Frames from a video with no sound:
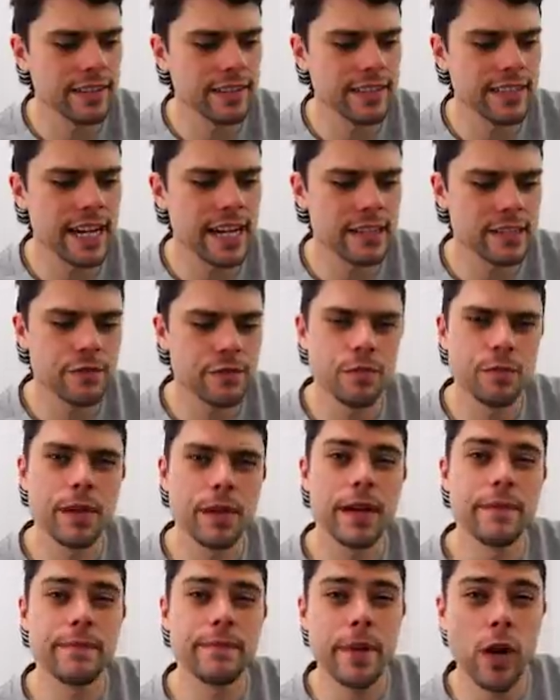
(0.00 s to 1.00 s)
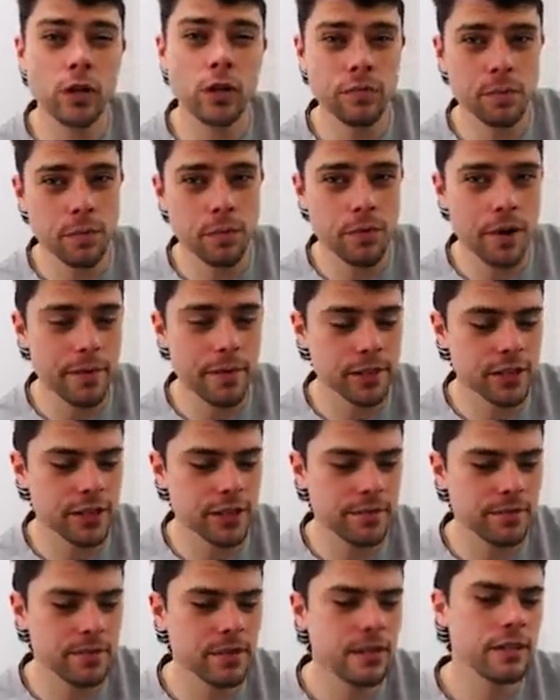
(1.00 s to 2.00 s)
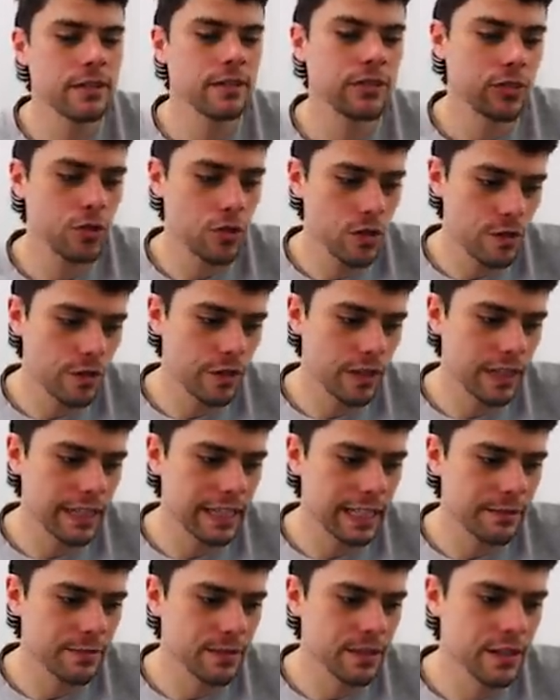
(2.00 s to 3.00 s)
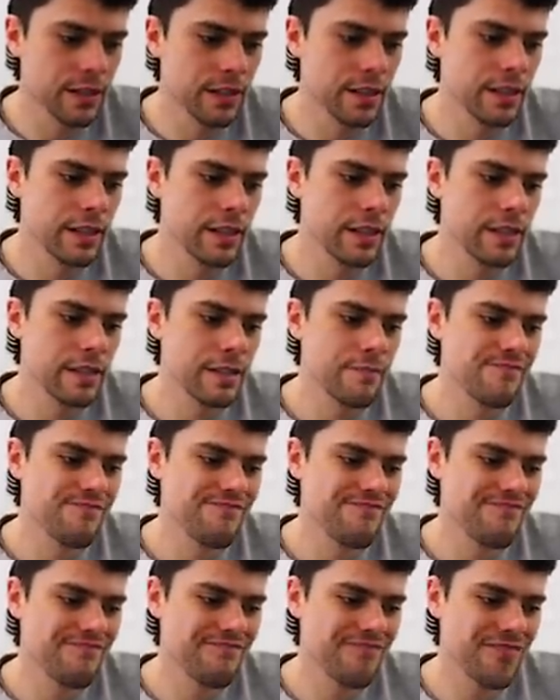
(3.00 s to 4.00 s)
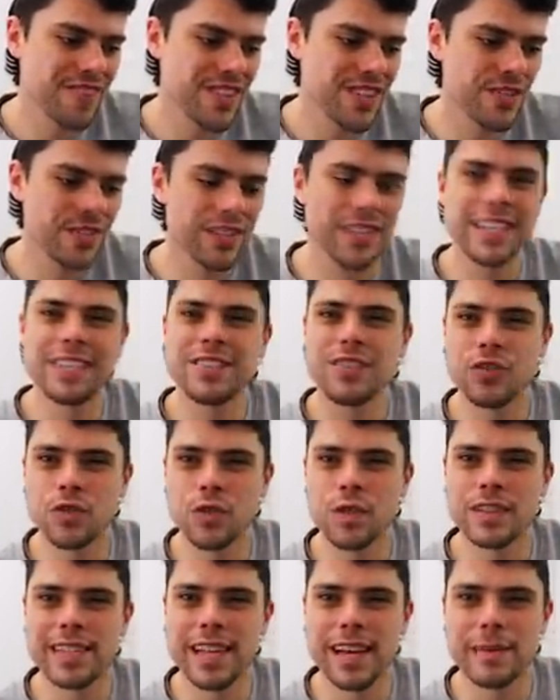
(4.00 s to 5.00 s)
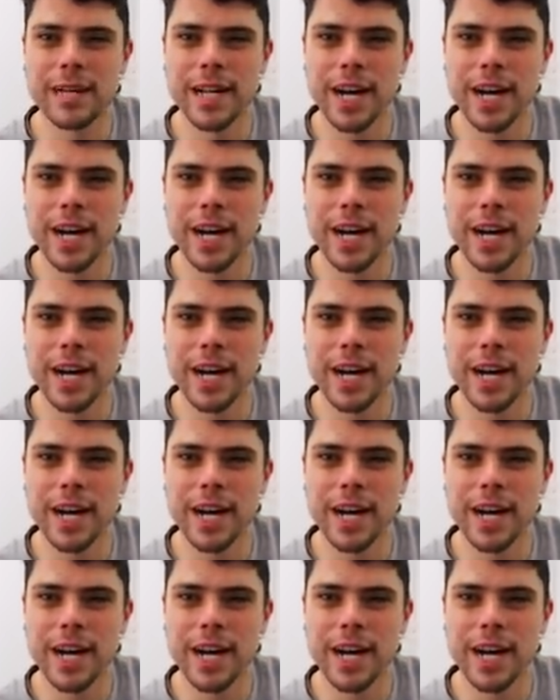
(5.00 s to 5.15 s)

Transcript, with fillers: status. If you play in multiple premierships, two different clubs, you're at least as good as Damien